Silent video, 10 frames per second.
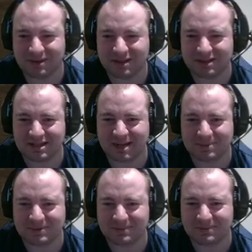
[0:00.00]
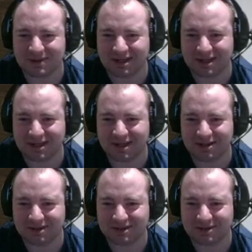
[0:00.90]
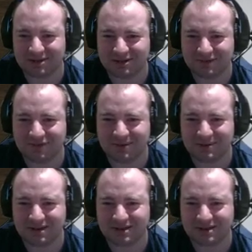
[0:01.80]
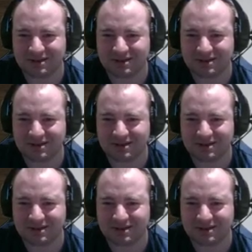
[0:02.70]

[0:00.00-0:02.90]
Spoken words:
It's an absolute one killer to fail this.